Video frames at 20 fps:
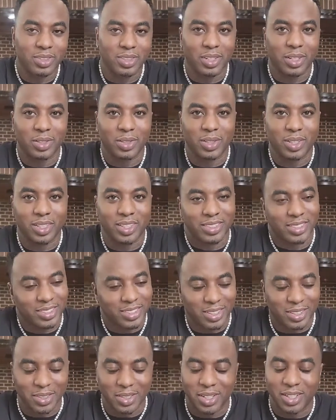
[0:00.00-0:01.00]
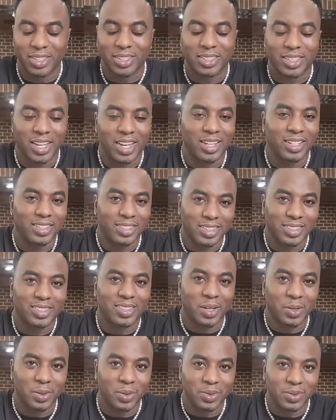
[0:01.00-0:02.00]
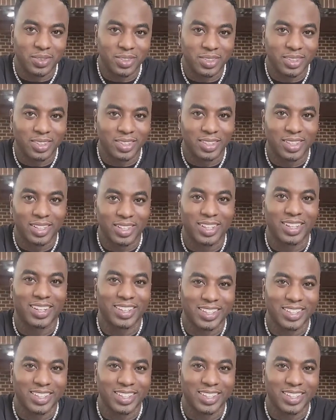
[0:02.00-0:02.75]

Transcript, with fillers: you know. You you know you understand it. It's cool. Yeah, yeah,